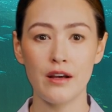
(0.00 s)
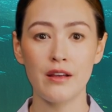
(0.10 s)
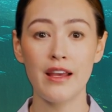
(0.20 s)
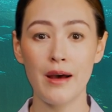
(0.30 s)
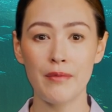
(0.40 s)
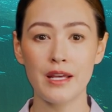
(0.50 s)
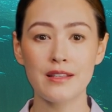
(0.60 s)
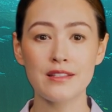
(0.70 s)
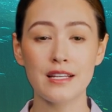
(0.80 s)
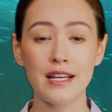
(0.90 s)
That
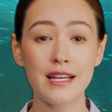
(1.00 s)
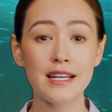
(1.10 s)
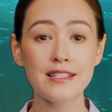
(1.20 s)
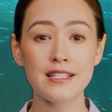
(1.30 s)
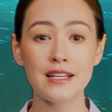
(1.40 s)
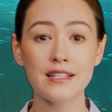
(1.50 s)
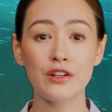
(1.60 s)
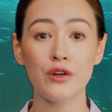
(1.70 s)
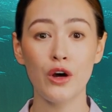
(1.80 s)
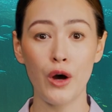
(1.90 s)
means clearly stating
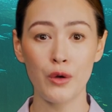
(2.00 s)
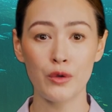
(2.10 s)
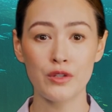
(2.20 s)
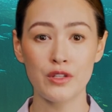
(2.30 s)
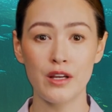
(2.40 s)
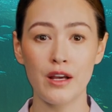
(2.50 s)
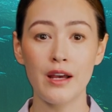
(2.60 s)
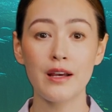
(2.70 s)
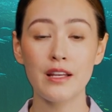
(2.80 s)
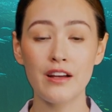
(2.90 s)
your goals,
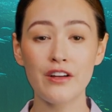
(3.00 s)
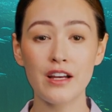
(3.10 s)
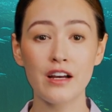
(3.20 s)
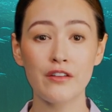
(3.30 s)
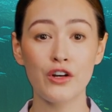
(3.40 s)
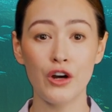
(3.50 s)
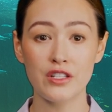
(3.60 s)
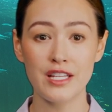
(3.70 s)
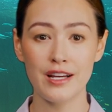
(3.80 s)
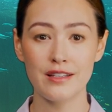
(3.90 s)
giving enough
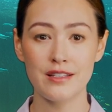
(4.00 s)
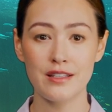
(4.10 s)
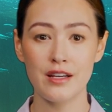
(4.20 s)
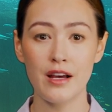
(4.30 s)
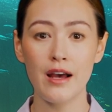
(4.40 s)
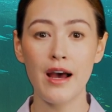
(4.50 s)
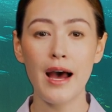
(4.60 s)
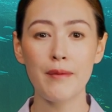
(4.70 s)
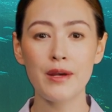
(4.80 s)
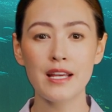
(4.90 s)
context,
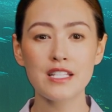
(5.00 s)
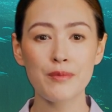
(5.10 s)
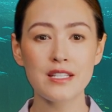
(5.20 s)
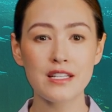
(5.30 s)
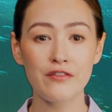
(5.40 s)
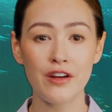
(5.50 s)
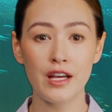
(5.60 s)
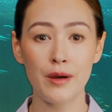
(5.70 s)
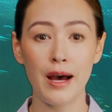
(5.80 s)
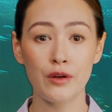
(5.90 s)
and being specific
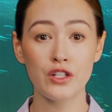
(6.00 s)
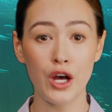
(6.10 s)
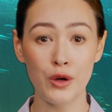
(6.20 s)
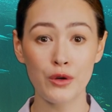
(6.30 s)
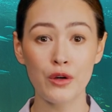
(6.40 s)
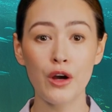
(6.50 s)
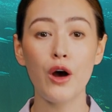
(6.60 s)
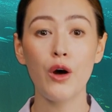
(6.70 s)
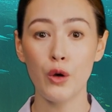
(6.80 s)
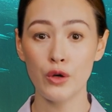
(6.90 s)
about tone,
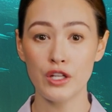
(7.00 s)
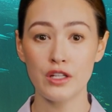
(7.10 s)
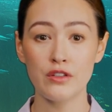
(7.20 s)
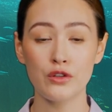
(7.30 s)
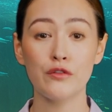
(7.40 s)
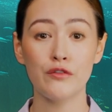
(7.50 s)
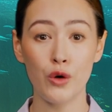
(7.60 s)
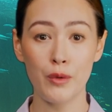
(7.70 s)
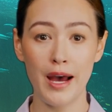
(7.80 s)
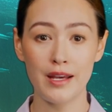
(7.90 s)
audience, or
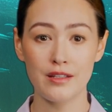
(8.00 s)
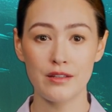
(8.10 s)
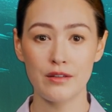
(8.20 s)
format.